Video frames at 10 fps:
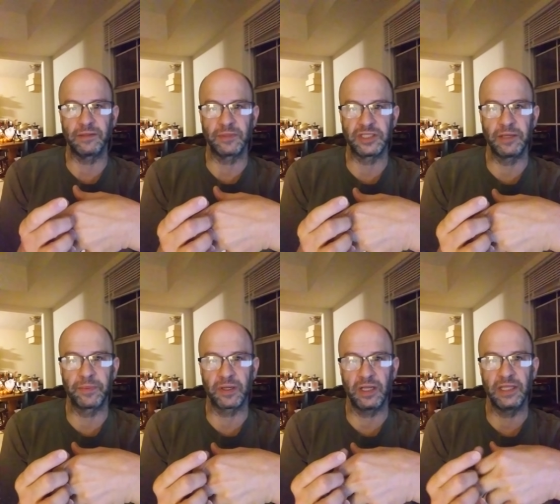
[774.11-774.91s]
But
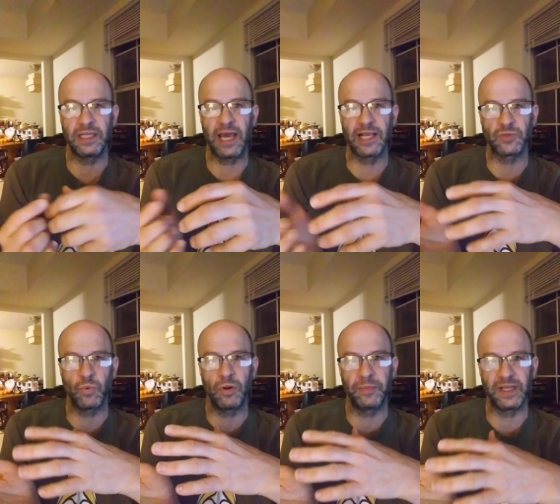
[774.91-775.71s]
typically, the eggs
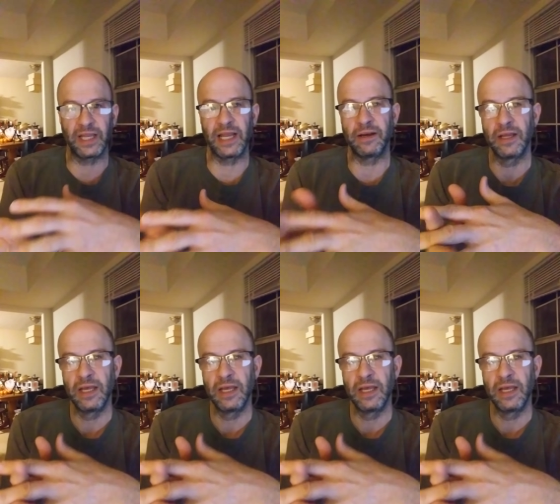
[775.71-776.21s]
will be laid